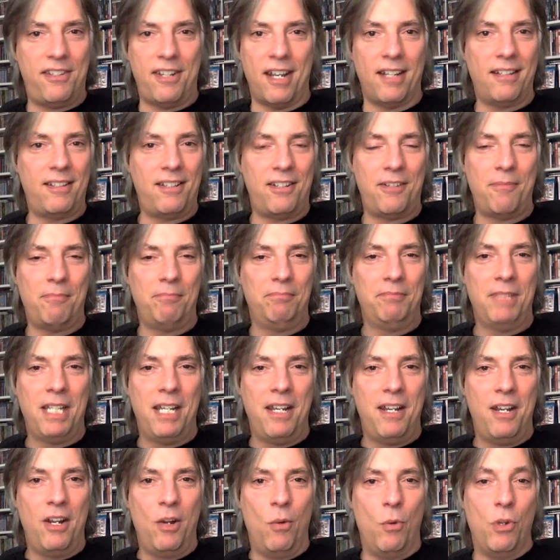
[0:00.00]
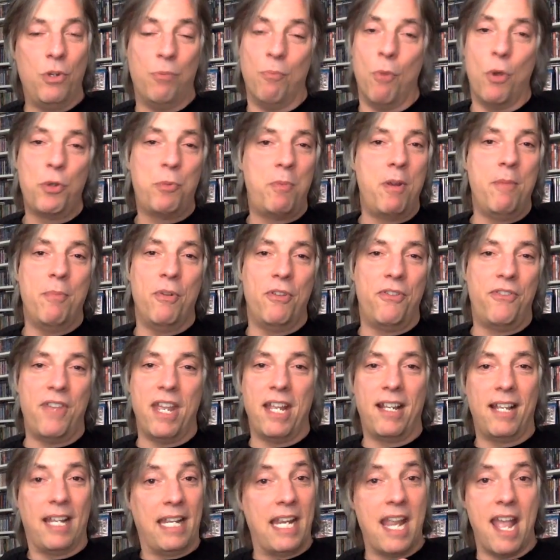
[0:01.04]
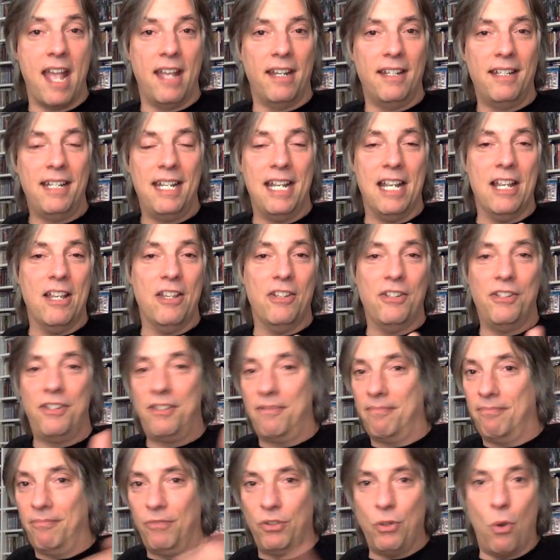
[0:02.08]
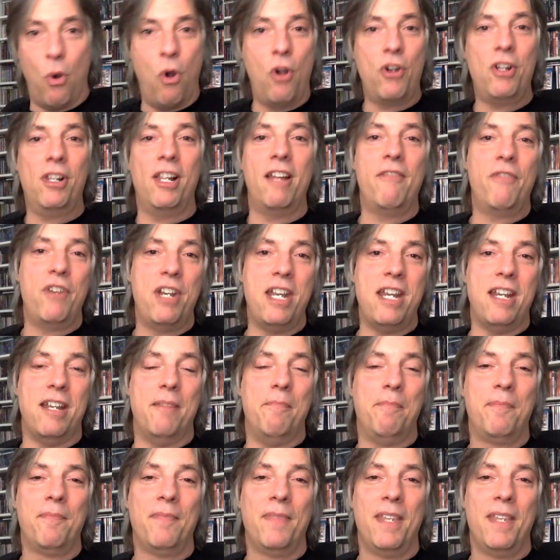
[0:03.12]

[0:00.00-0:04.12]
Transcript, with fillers: sets, which most people think, again, is all you'll ever need.